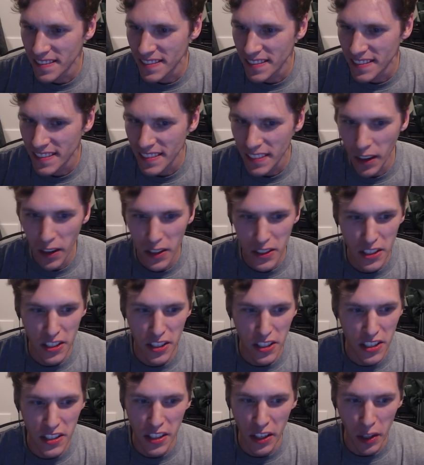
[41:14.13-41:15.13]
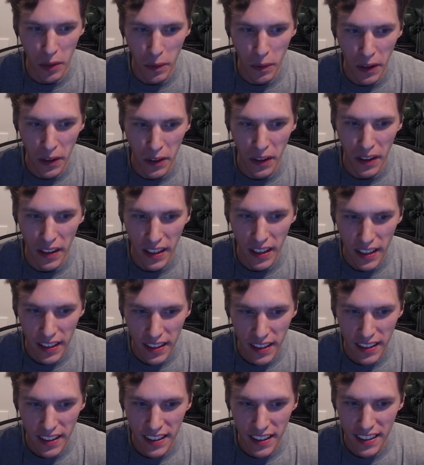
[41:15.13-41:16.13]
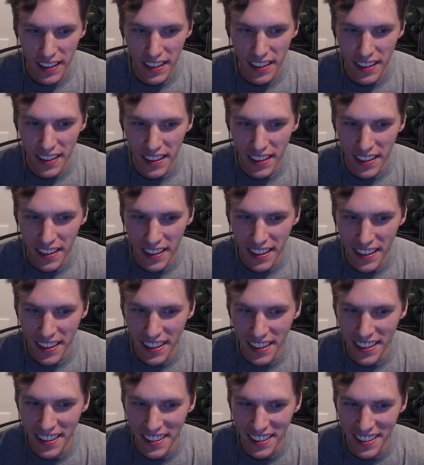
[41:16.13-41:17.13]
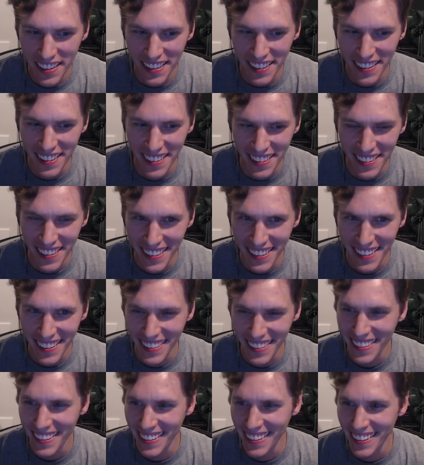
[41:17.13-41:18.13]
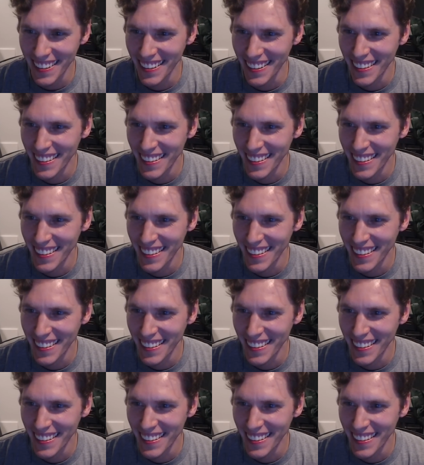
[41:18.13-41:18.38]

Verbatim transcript: Oh, it's just a still, but hold on. Disagree on something, you know what I'm saying? And I'd just like